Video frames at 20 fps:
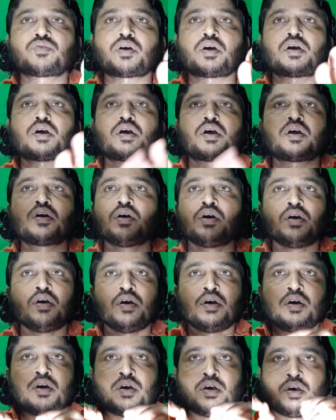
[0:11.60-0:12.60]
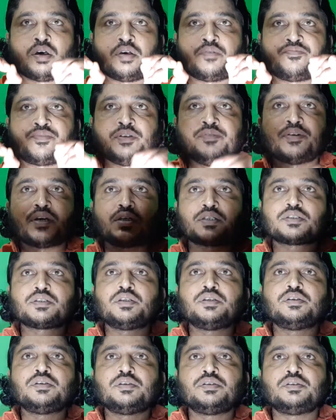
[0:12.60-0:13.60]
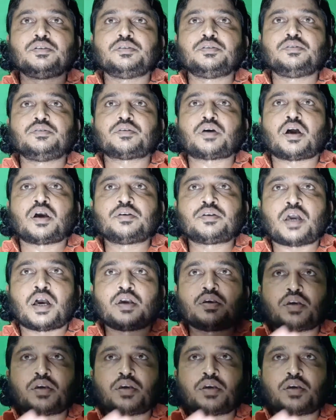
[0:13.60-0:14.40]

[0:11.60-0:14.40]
Uh, previously I, I